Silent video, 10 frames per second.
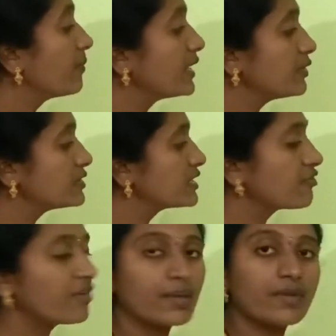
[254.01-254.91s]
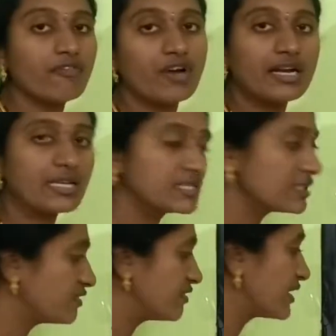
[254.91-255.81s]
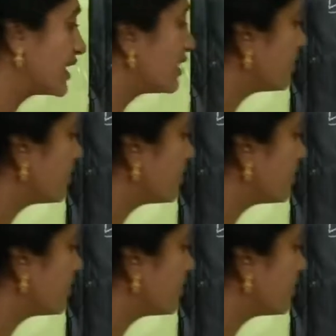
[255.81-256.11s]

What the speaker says: By using formula, what answer we will get?